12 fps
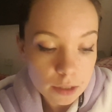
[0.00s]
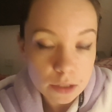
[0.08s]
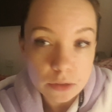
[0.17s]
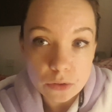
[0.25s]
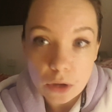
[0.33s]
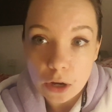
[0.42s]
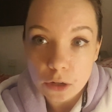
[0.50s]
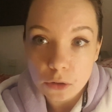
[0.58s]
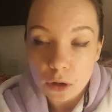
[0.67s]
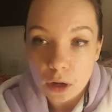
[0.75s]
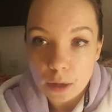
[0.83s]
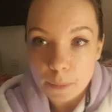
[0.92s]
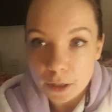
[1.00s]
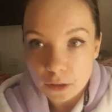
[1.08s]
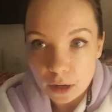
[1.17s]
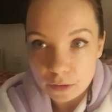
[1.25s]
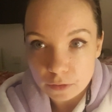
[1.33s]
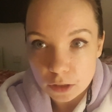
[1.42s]
So I might
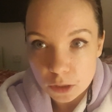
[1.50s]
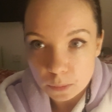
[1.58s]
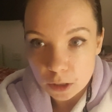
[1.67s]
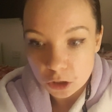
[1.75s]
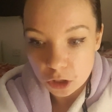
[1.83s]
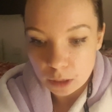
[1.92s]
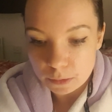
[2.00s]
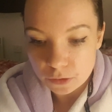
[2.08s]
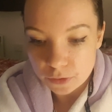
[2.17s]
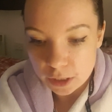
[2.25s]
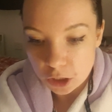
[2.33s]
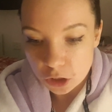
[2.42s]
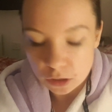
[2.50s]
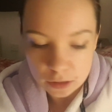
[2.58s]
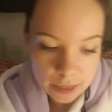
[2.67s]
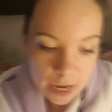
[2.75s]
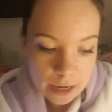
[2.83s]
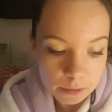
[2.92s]
not have as much time to read during the
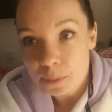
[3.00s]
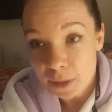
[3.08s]
day.